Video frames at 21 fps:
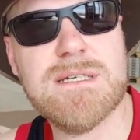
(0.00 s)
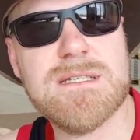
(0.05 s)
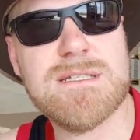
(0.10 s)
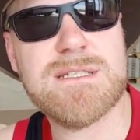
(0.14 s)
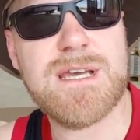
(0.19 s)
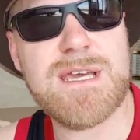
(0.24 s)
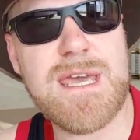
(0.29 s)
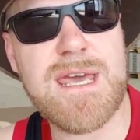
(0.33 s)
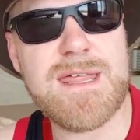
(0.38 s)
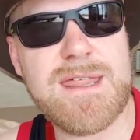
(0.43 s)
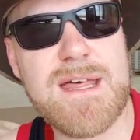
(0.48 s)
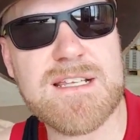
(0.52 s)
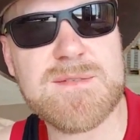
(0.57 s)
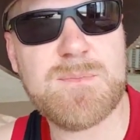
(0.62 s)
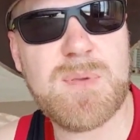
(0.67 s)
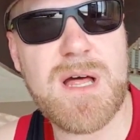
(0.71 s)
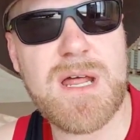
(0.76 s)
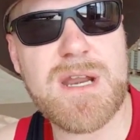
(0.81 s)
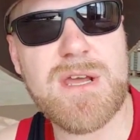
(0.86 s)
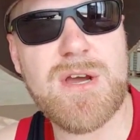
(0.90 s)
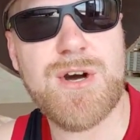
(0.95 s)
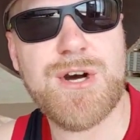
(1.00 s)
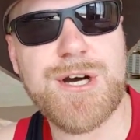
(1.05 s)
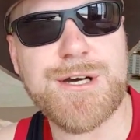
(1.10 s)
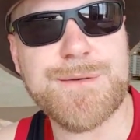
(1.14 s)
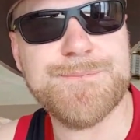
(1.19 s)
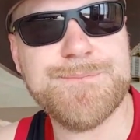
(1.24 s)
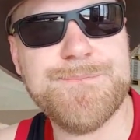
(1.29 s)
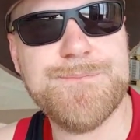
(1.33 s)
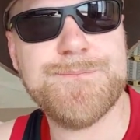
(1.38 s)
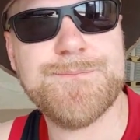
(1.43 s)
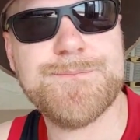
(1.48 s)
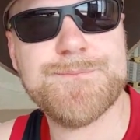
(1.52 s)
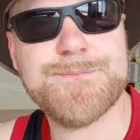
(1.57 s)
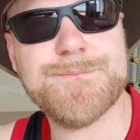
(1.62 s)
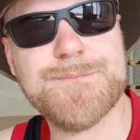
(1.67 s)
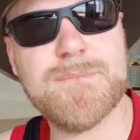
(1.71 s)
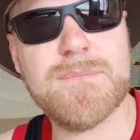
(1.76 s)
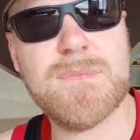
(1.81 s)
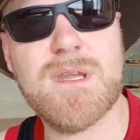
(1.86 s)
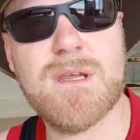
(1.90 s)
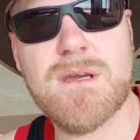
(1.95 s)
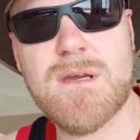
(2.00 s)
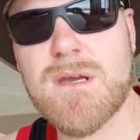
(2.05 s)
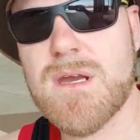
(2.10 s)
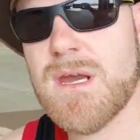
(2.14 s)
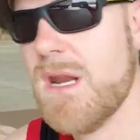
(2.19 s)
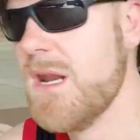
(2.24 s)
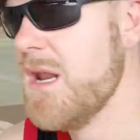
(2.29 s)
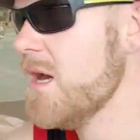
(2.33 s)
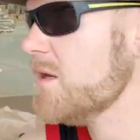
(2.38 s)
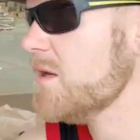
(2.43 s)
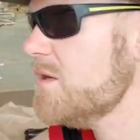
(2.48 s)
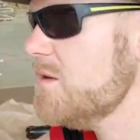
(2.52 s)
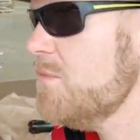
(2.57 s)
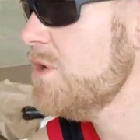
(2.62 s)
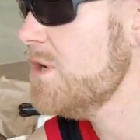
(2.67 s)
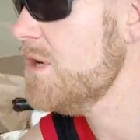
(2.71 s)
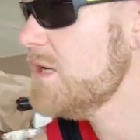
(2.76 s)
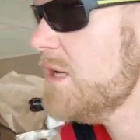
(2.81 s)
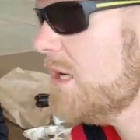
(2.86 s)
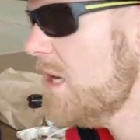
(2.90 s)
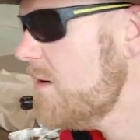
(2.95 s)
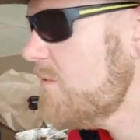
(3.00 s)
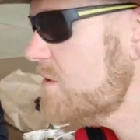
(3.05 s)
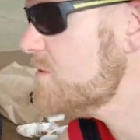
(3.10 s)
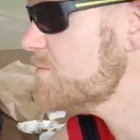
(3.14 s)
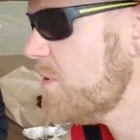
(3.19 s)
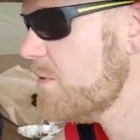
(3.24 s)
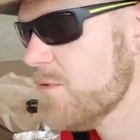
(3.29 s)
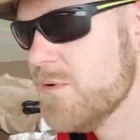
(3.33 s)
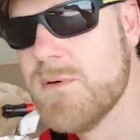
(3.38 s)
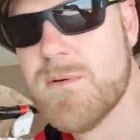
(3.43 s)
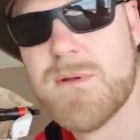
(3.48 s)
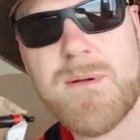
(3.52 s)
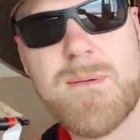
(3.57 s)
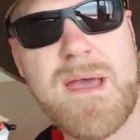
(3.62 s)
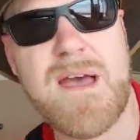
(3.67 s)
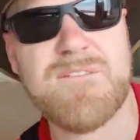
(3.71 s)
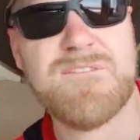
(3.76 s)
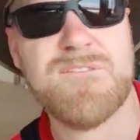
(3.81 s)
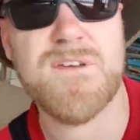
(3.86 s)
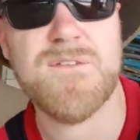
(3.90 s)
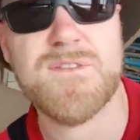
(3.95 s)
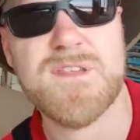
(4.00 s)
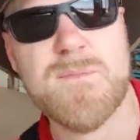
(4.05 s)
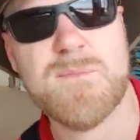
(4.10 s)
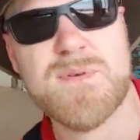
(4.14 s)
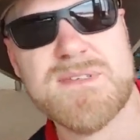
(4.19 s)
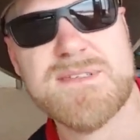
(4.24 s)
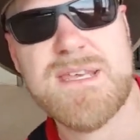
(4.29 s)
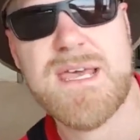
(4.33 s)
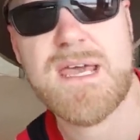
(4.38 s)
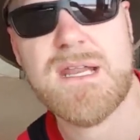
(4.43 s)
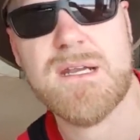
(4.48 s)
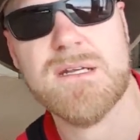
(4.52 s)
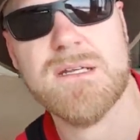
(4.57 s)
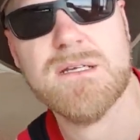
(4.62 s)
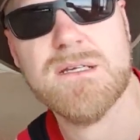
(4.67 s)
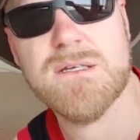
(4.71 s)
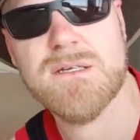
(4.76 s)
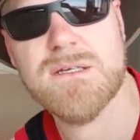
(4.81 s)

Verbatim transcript: So yeah, that's bloody hot. And our humidity level's probably at about 50%.